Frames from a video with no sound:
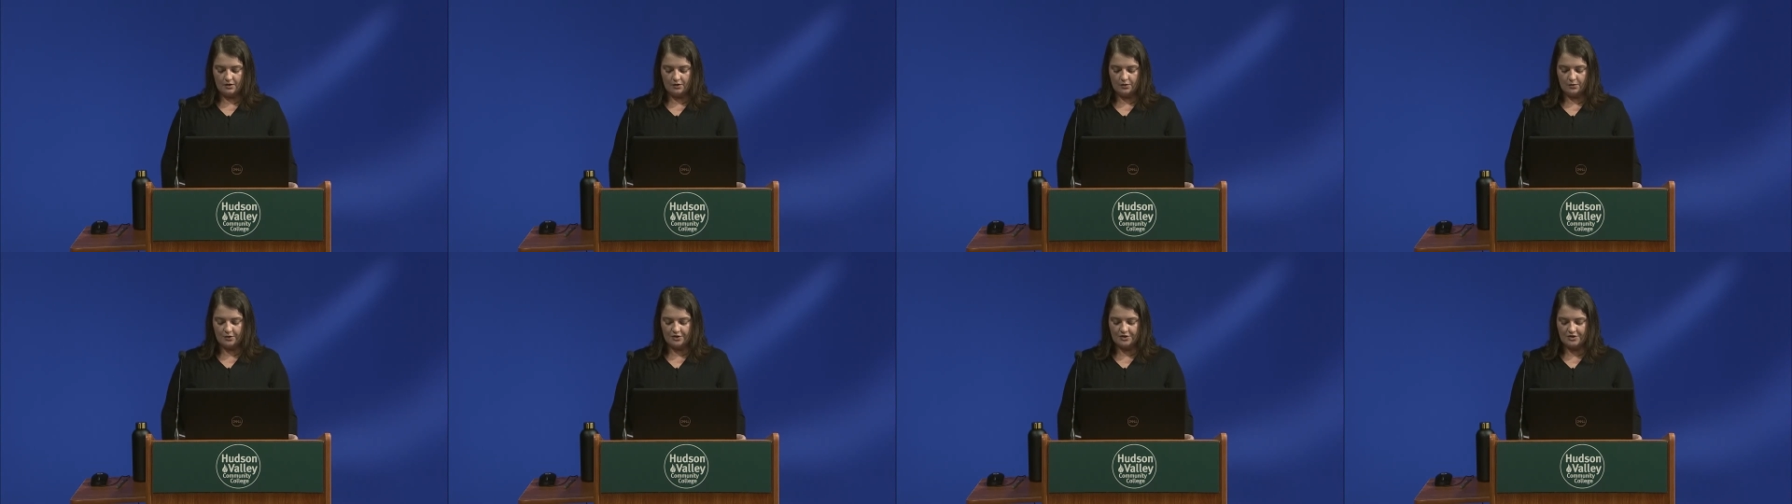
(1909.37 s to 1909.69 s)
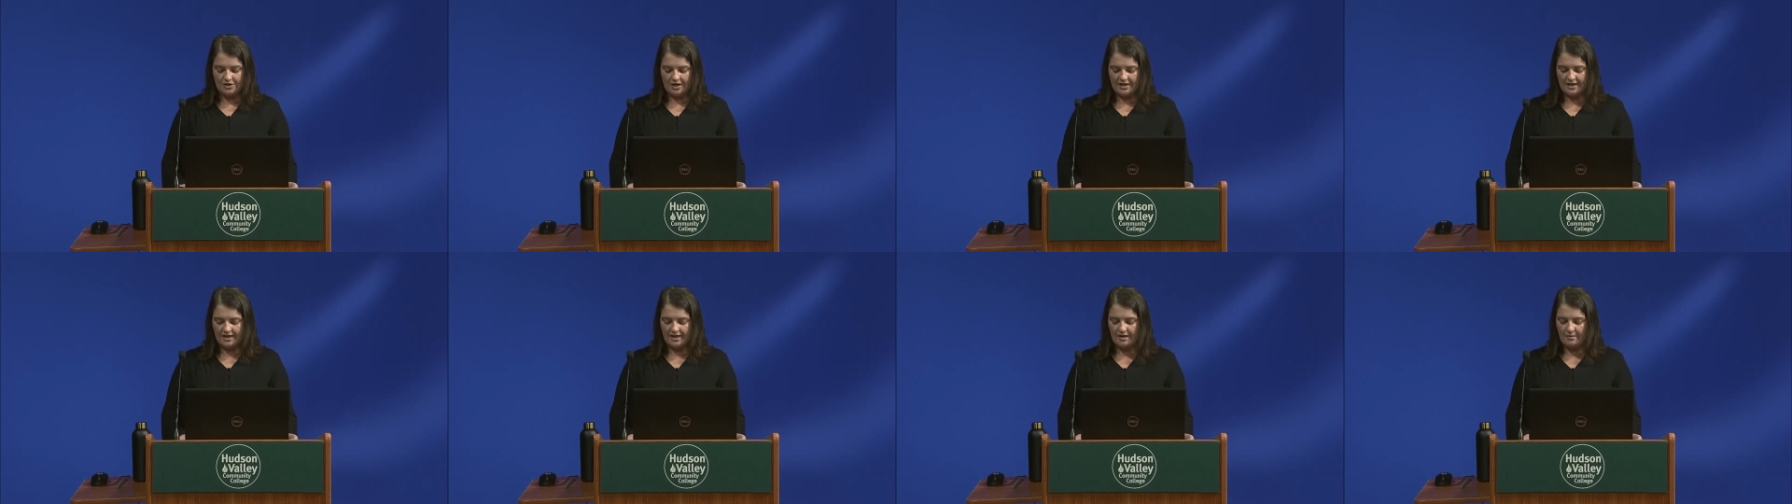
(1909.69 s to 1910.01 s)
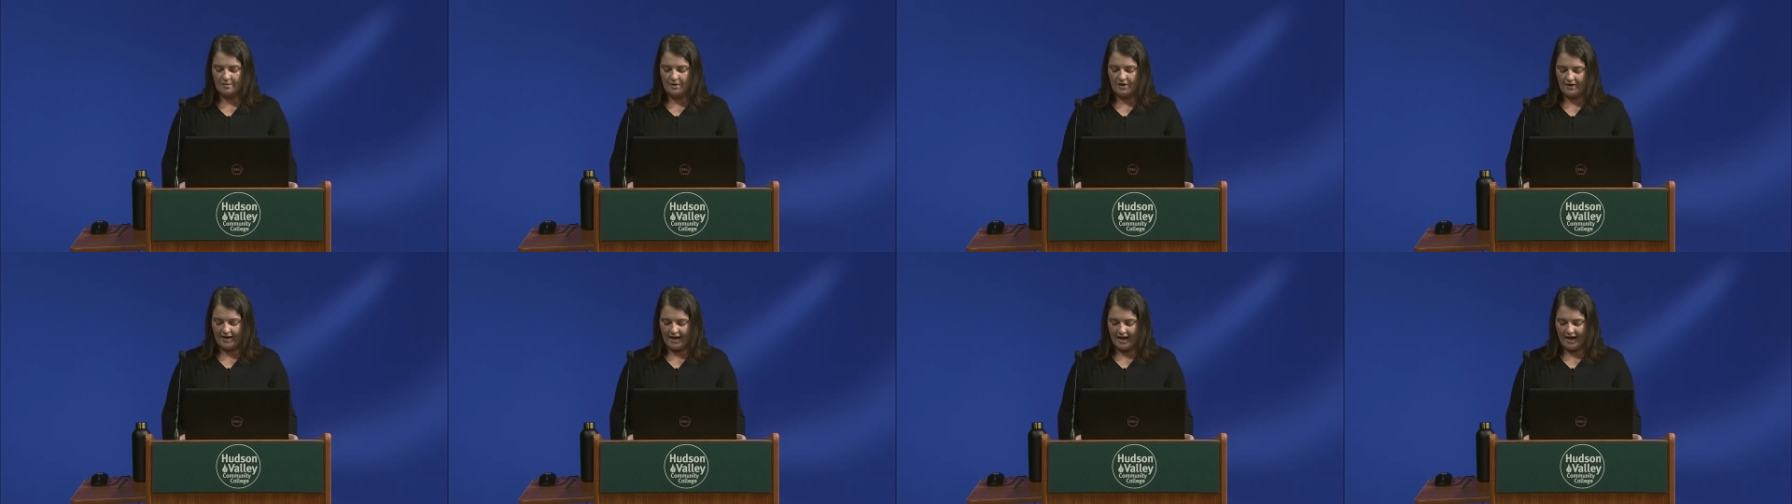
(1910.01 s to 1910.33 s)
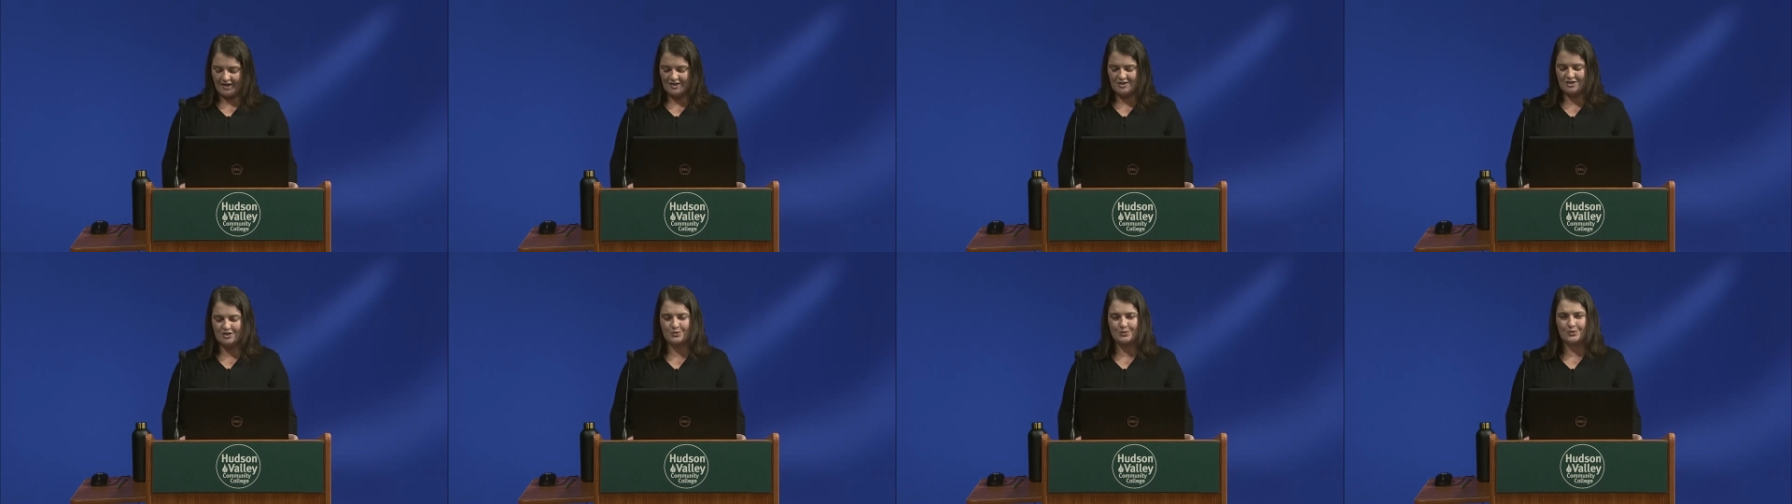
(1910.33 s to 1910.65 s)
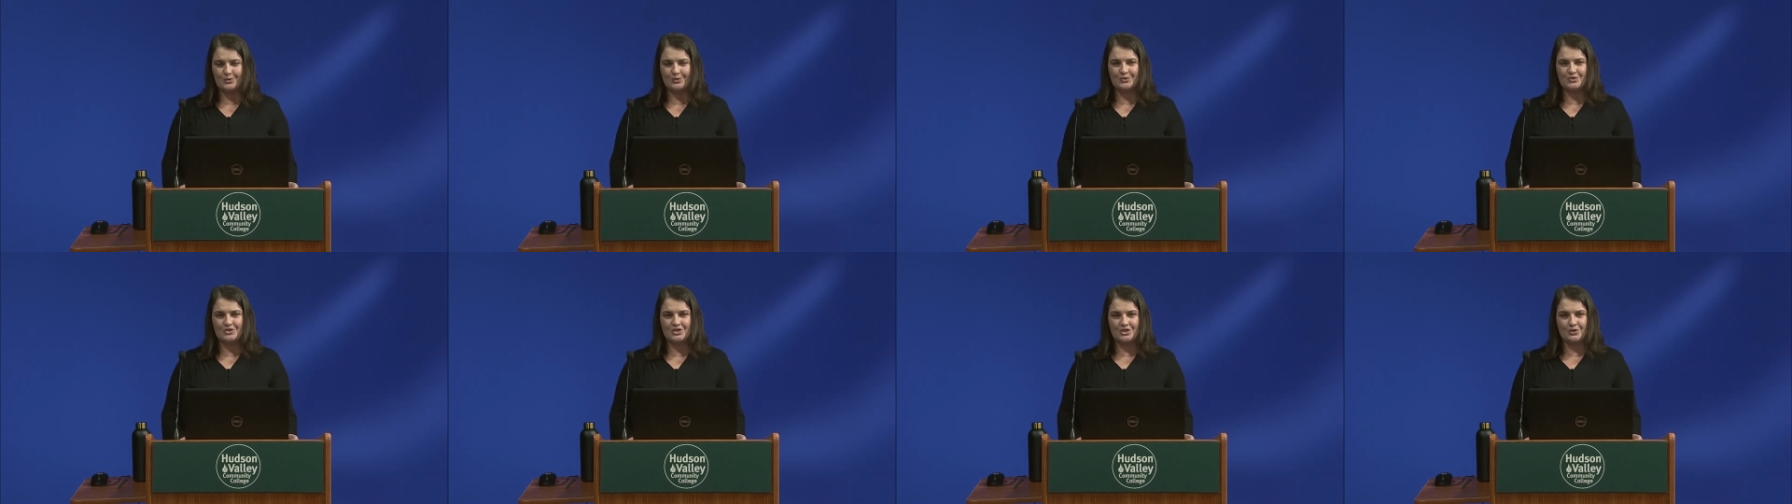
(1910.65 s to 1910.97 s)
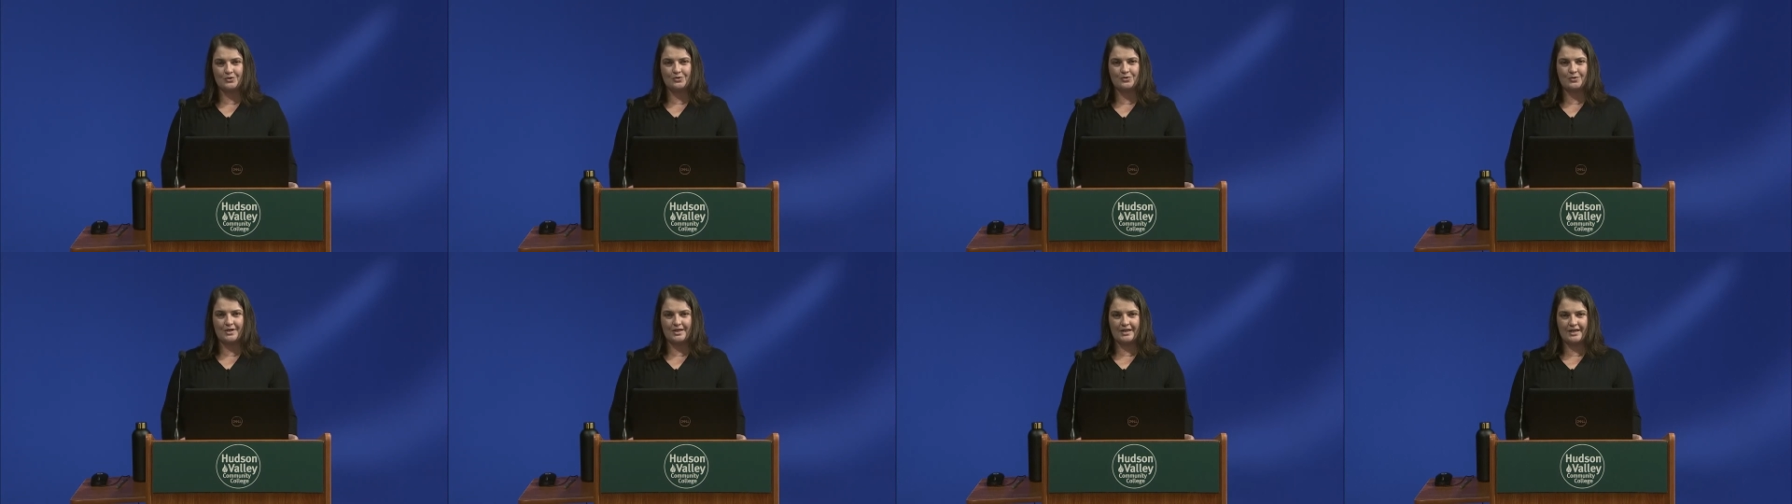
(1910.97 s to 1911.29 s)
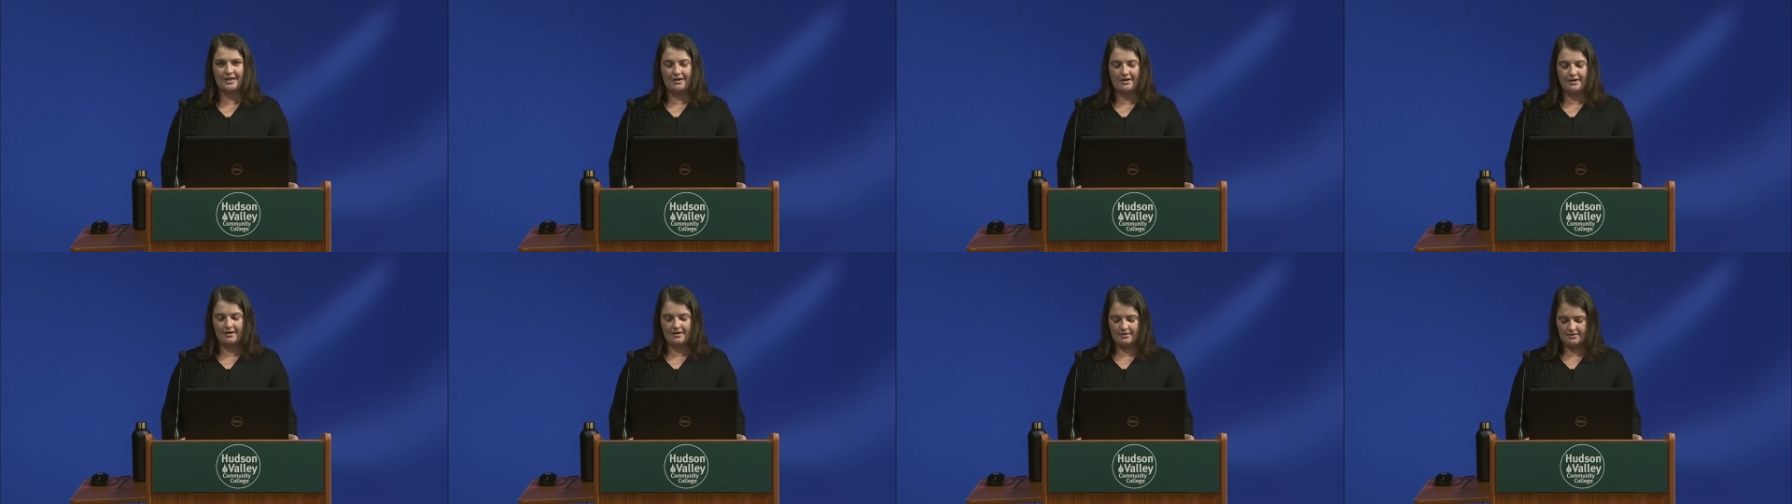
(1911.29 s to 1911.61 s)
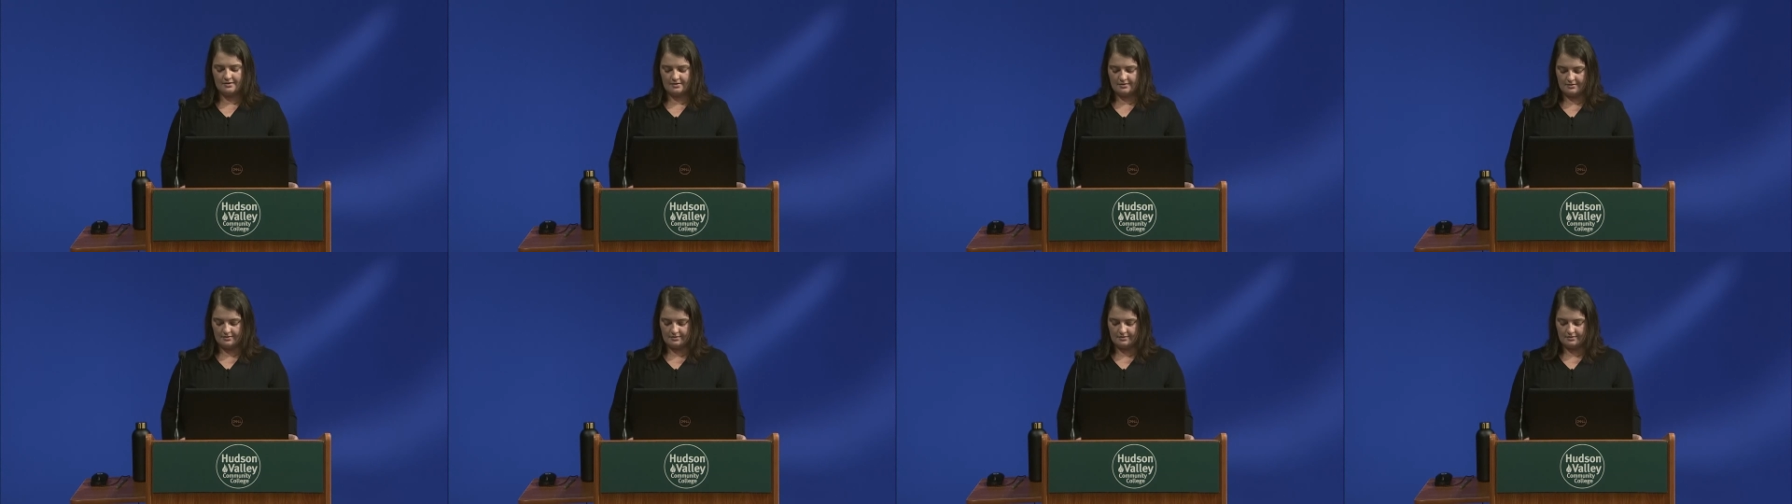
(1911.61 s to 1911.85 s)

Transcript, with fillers: We're talking about actual children here.